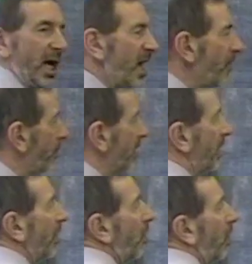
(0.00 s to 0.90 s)
If we'd
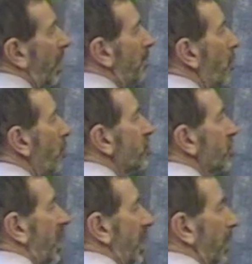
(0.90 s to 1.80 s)
done it on a mole
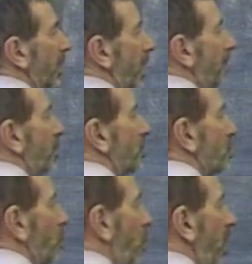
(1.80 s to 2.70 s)
scale and
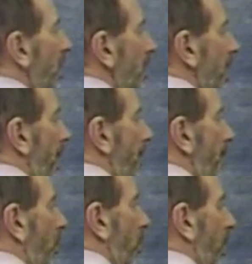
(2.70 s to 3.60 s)
produced
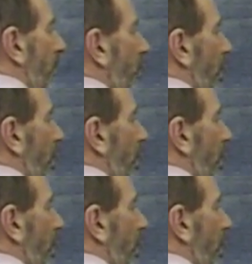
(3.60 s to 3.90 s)
1 mole of